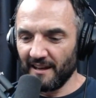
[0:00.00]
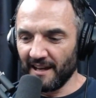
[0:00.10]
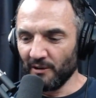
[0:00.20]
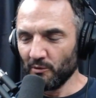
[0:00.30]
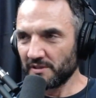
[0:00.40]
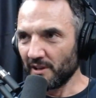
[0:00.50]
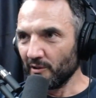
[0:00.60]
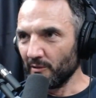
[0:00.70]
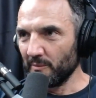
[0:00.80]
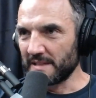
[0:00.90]
And
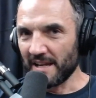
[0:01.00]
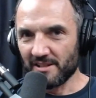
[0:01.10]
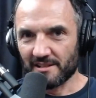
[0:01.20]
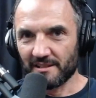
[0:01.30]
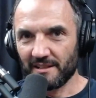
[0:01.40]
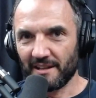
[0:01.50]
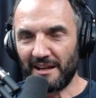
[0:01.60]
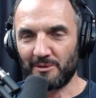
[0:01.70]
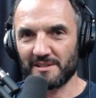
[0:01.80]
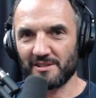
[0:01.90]
also potentially an
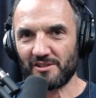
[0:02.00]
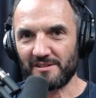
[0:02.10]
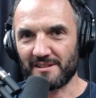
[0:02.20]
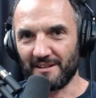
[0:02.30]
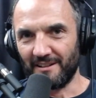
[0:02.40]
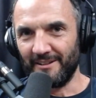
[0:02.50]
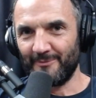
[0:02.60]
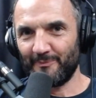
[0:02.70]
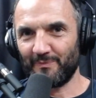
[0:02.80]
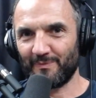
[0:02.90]
acquisition target